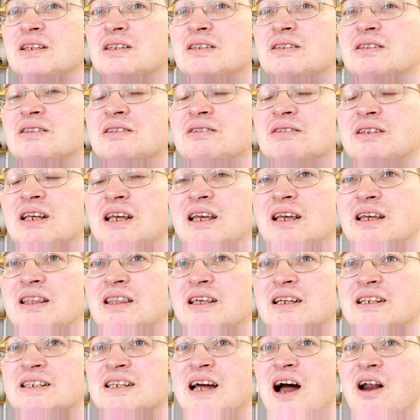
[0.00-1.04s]
say
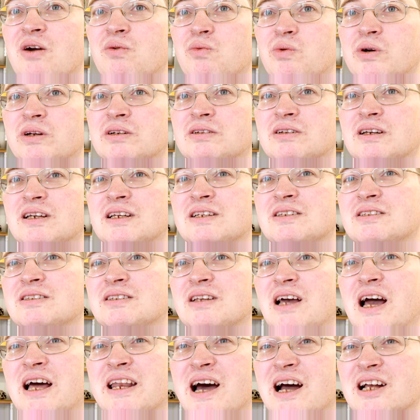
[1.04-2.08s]
that Darwin is
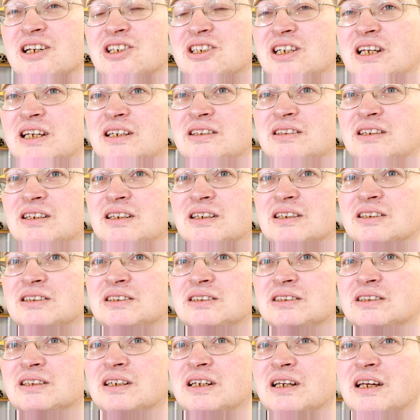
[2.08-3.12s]
an
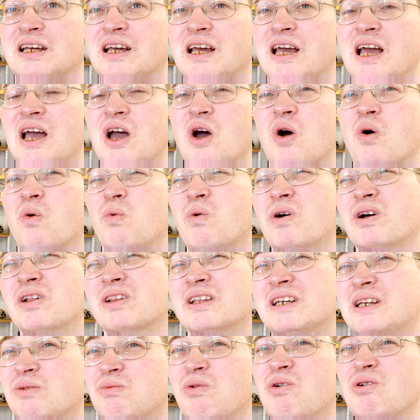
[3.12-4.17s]
arch-atheist, well,
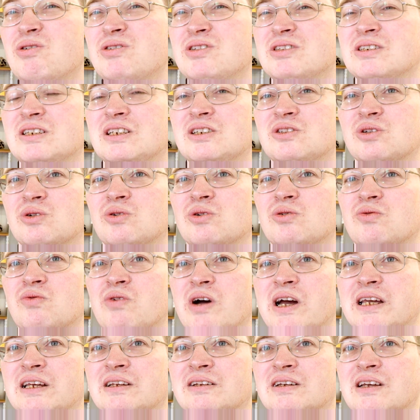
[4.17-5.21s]
he was in his own
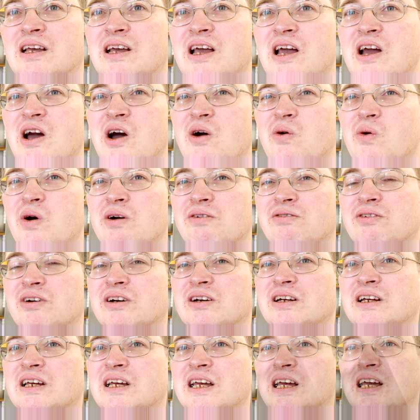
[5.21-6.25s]
right. However,